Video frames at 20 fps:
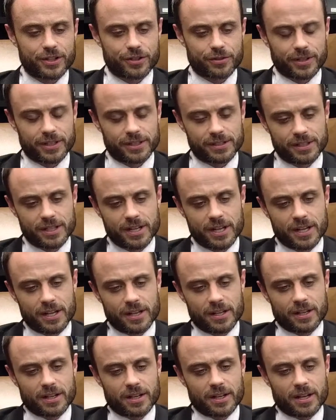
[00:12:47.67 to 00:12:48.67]
injuries,
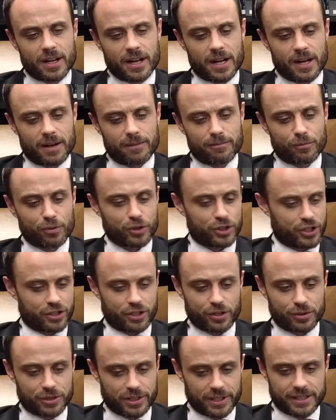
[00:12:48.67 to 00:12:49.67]

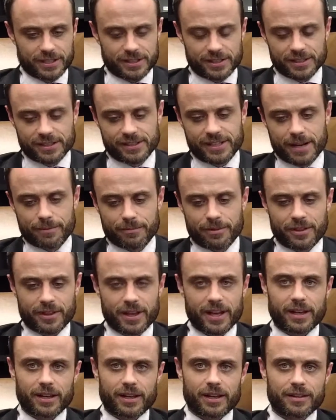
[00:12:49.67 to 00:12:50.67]
which usually is the same
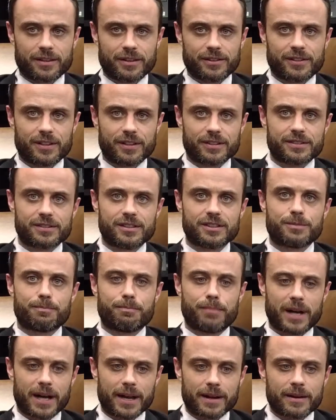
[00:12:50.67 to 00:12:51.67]
thing in this instance.
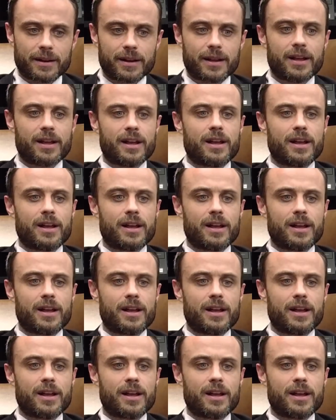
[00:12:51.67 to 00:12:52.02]
But